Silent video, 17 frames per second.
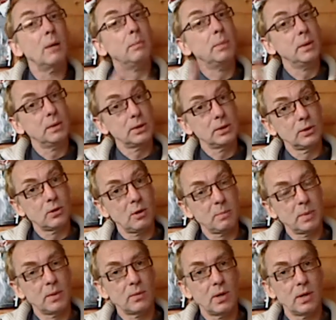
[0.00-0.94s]
abusing
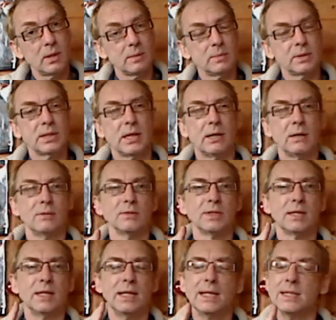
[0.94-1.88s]
copyright
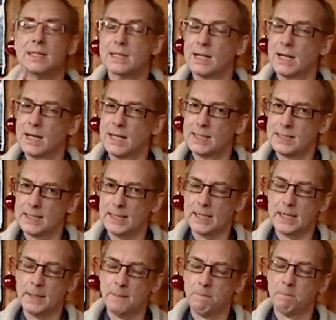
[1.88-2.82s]
themselves, and here's the
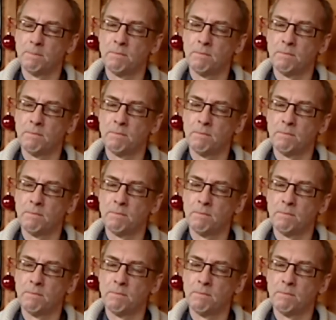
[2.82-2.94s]
classic.